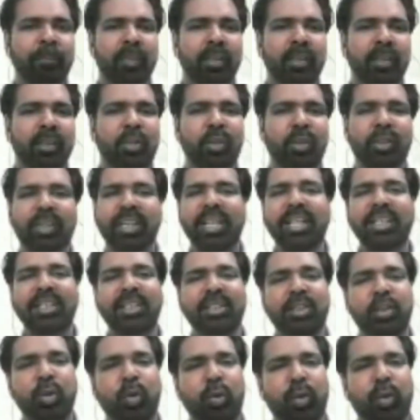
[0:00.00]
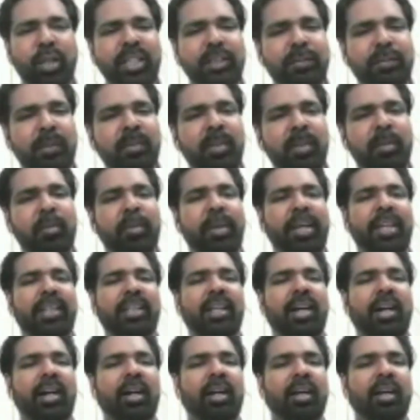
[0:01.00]
So these stories from the
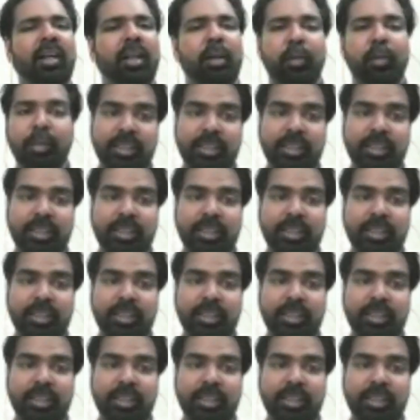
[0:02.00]
Veda,